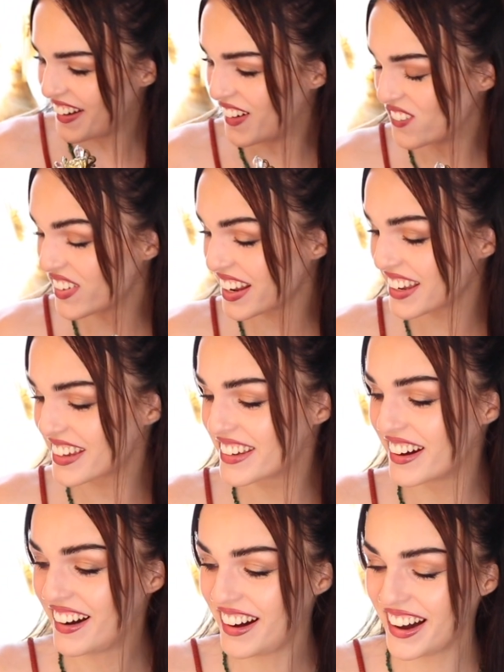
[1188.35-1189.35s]
Oh my
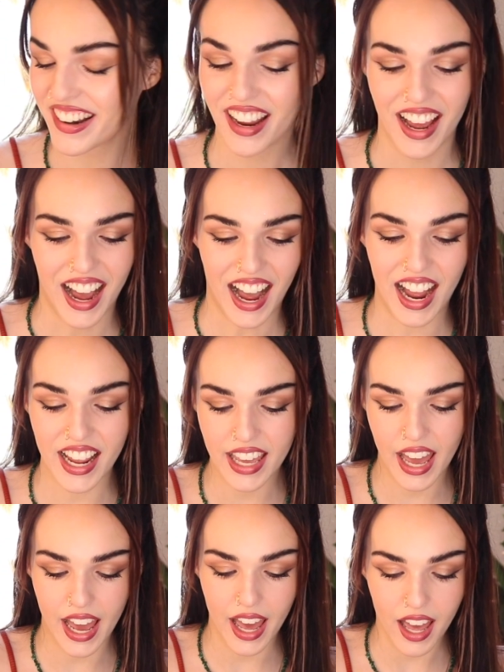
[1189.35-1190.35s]
god.
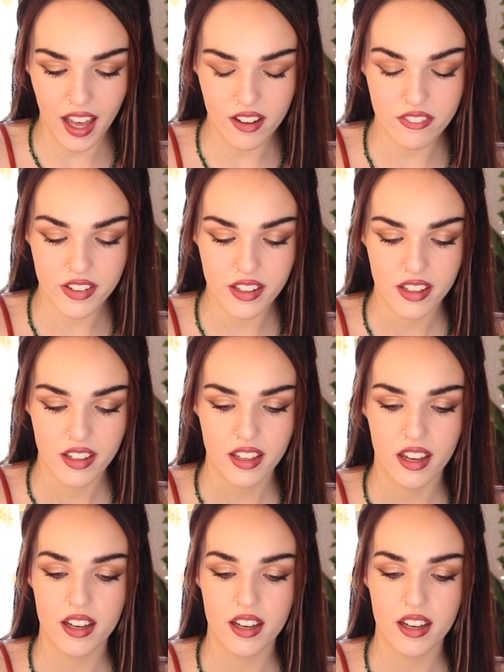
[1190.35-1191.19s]
I have